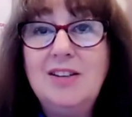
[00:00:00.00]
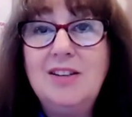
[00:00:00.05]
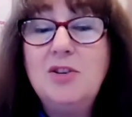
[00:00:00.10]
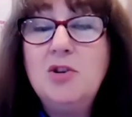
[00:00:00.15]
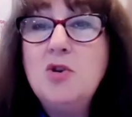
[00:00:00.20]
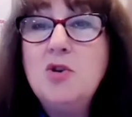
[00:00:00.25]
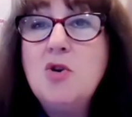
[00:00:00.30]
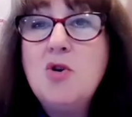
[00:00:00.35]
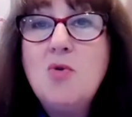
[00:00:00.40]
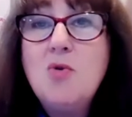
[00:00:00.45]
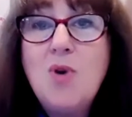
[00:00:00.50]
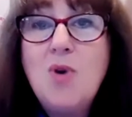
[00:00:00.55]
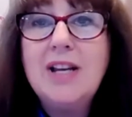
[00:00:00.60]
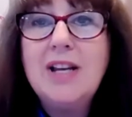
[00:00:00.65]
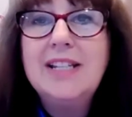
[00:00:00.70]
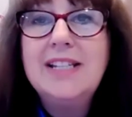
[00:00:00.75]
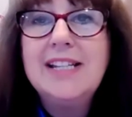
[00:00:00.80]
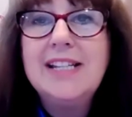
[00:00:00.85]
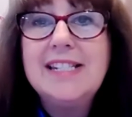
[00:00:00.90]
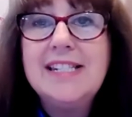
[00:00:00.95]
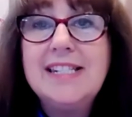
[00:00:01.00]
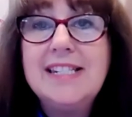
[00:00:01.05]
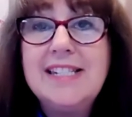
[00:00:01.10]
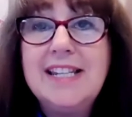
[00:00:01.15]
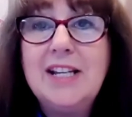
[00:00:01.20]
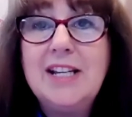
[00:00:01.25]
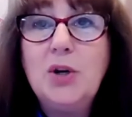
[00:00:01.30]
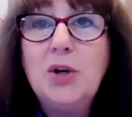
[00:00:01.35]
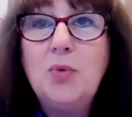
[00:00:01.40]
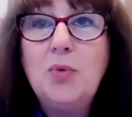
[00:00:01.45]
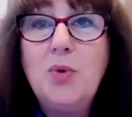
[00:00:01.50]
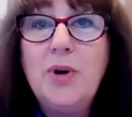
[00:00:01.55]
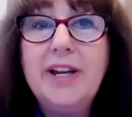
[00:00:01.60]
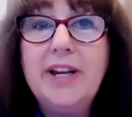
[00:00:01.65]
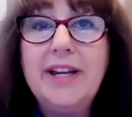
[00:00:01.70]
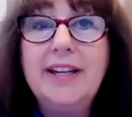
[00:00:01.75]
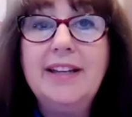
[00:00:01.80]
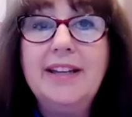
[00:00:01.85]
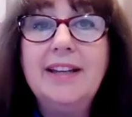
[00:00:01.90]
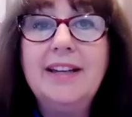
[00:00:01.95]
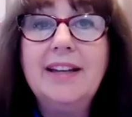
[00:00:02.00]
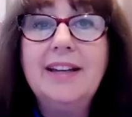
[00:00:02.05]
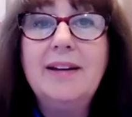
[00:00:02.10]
no one can take away